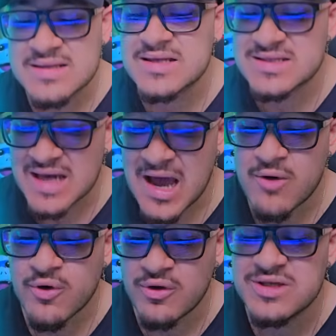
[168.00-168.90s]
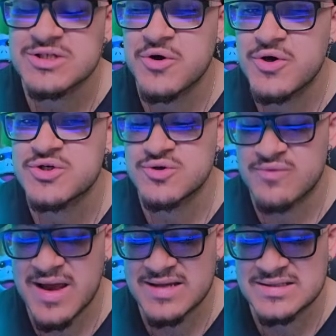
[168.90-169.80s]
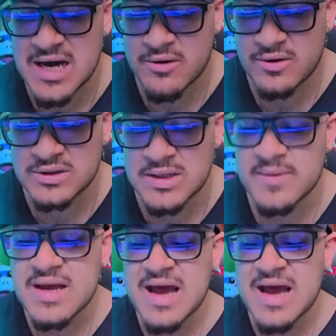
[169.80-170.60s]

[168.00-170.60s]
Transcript: the town hall is going to rain down on them.